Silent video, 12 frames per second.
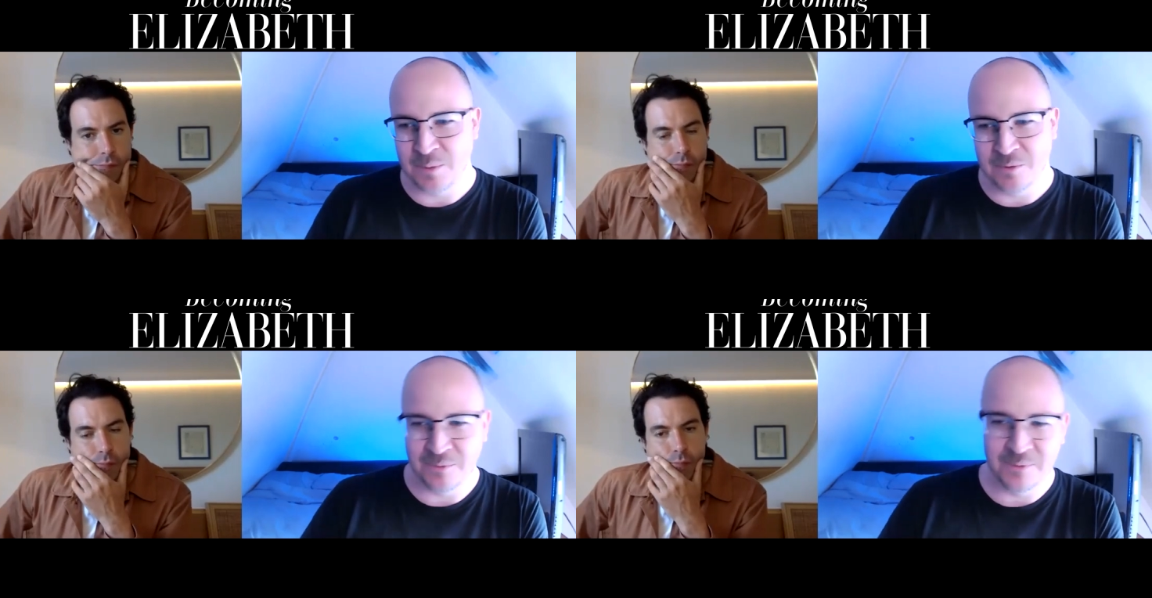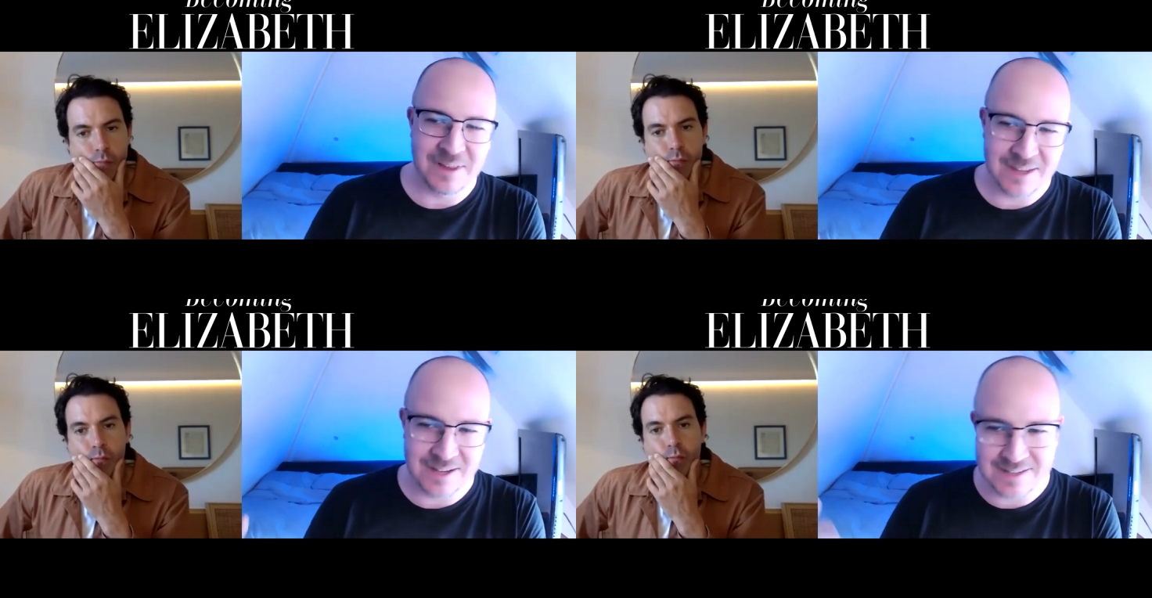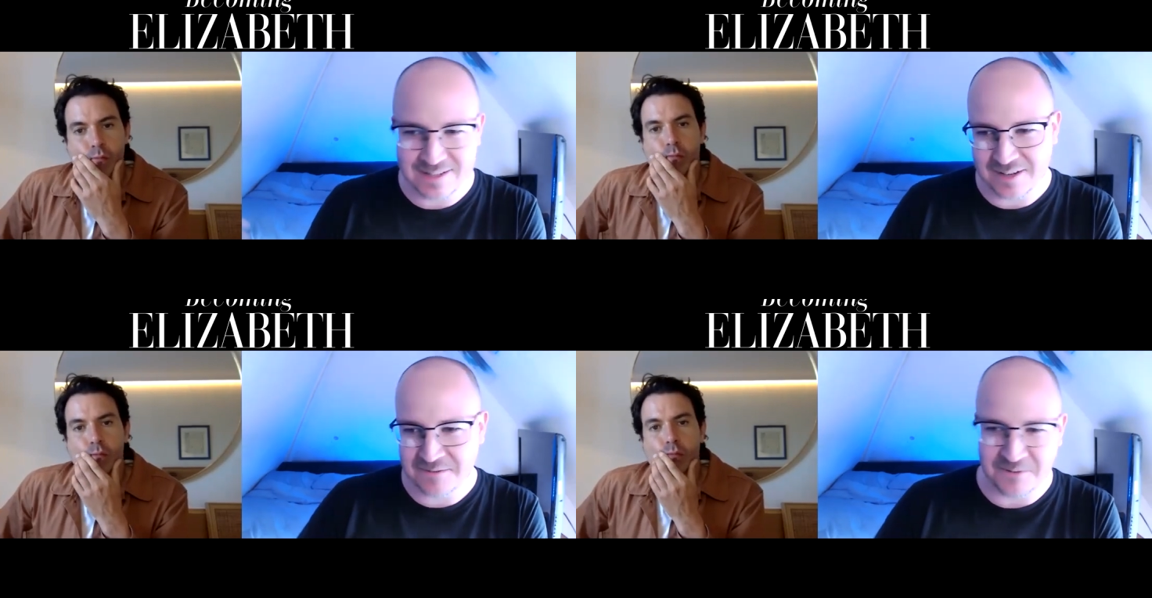Speaker 1: people from the
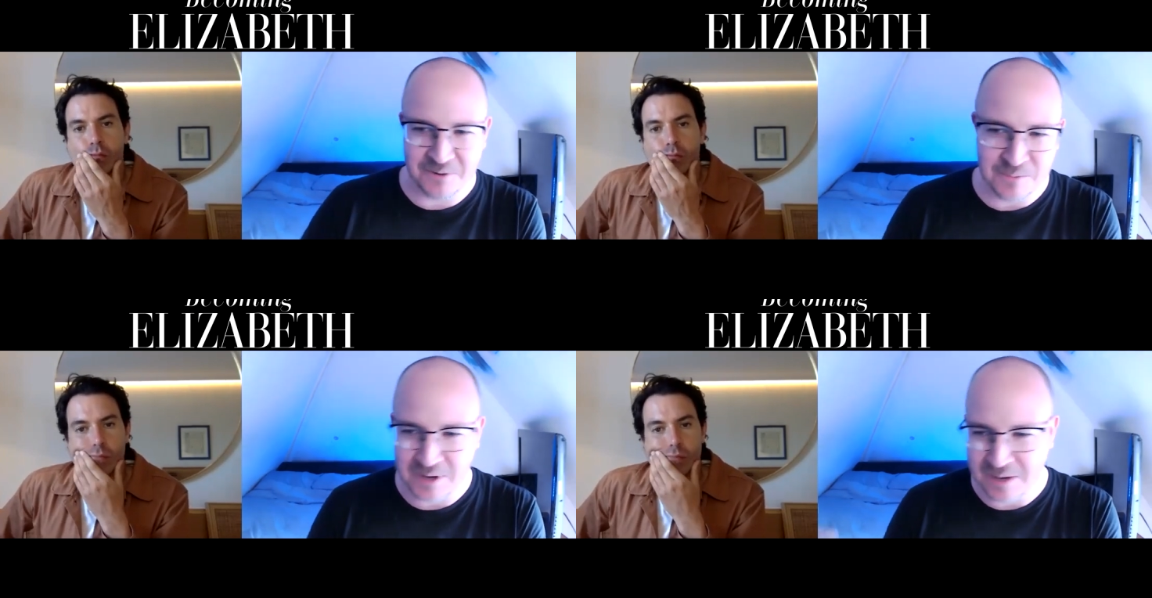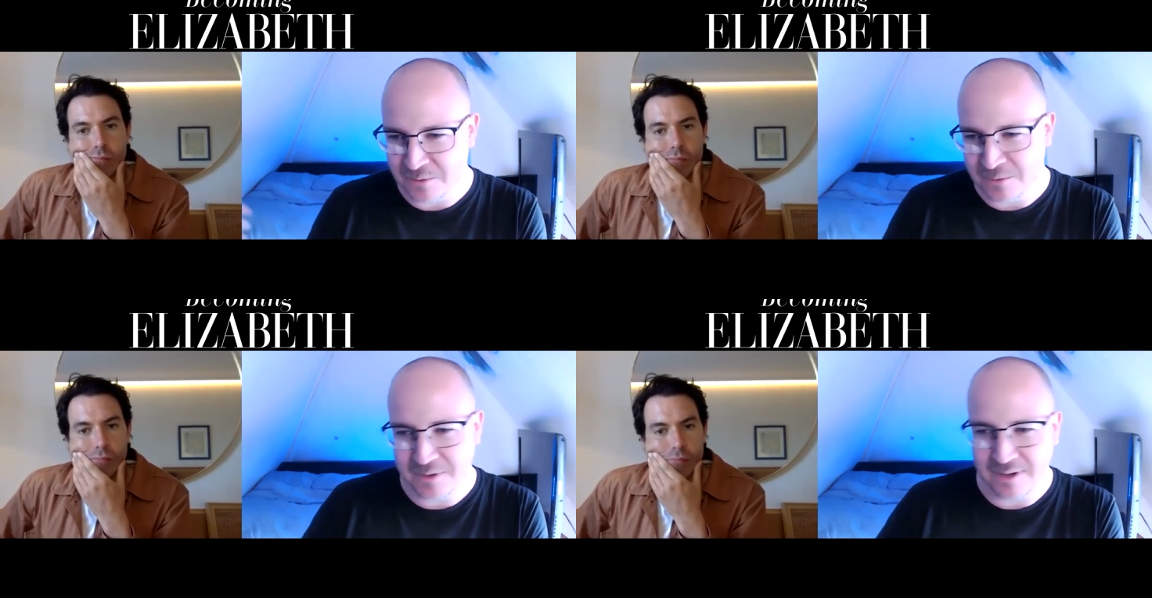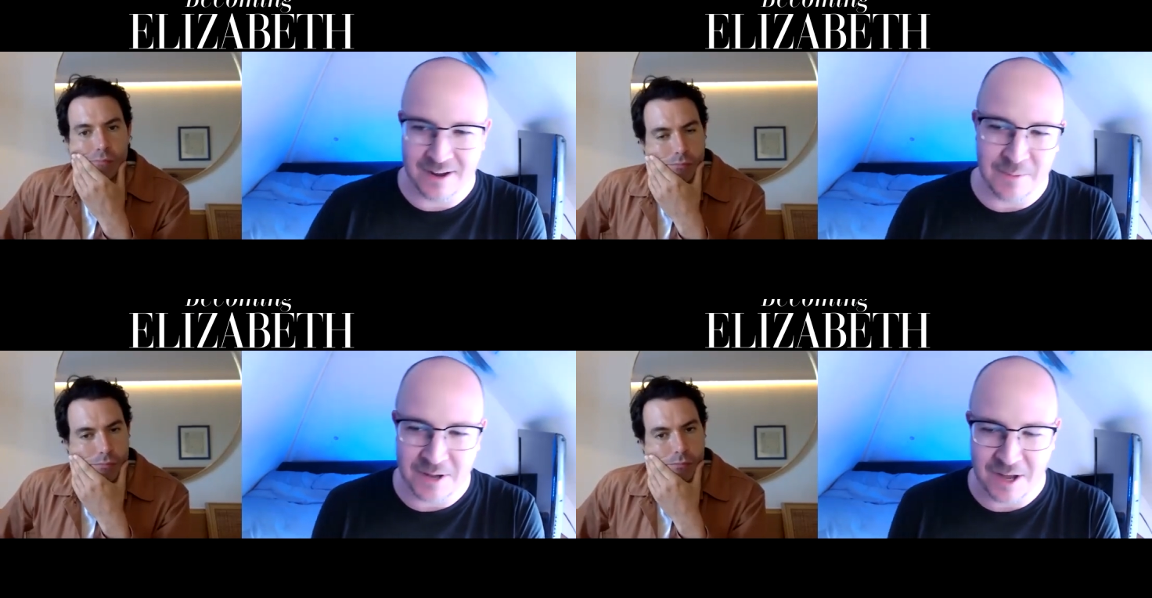theatre, film people,
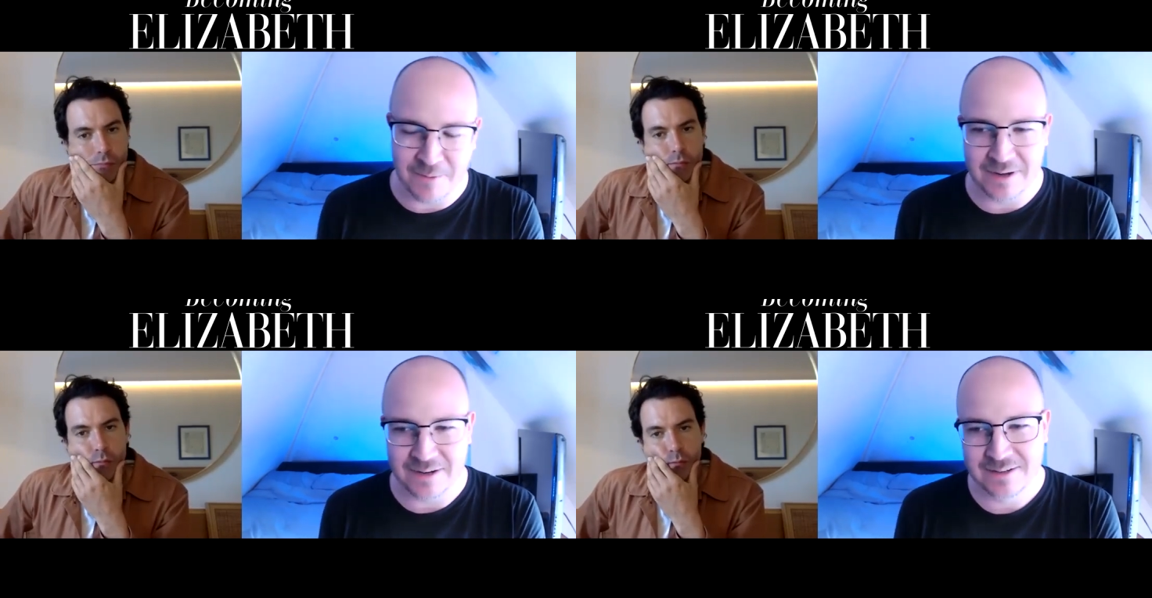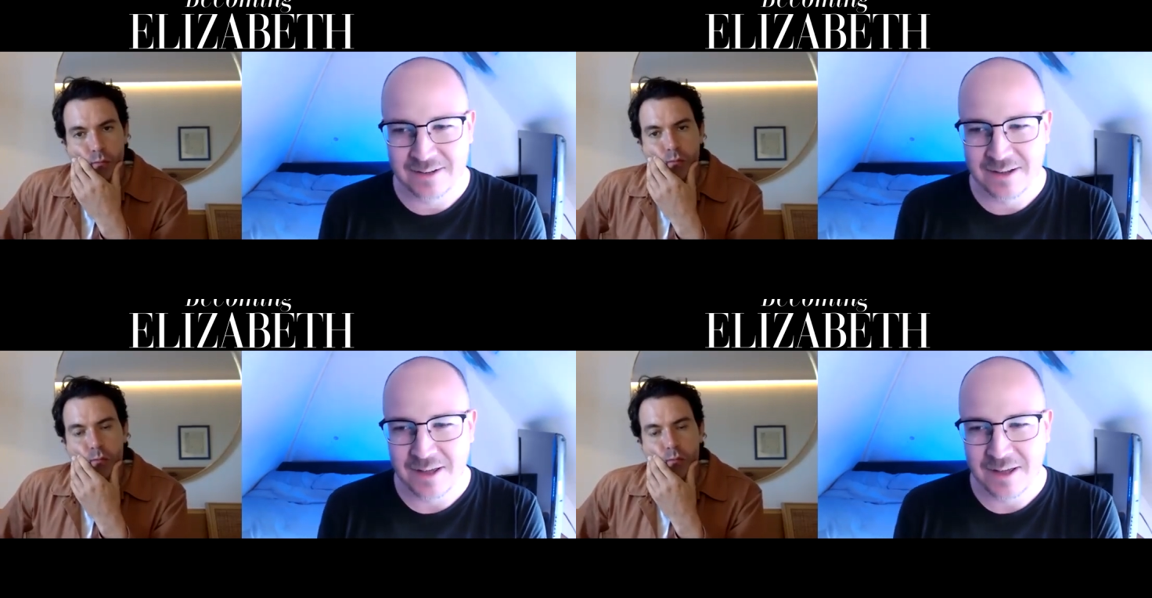young upcoming